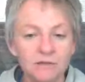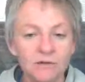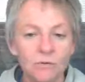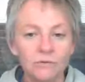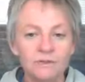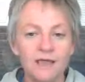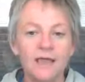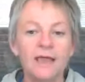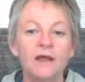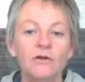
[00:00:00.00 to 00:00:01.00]
It's called
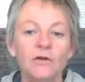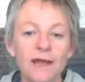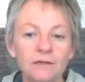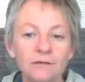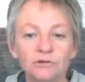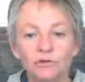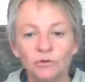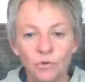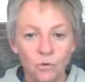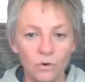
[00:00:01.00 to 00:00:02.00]
a cranial
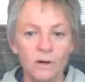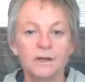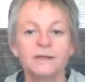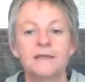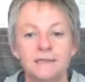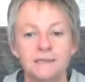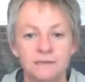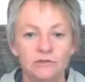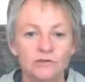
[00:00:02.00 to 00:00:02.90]
draw test.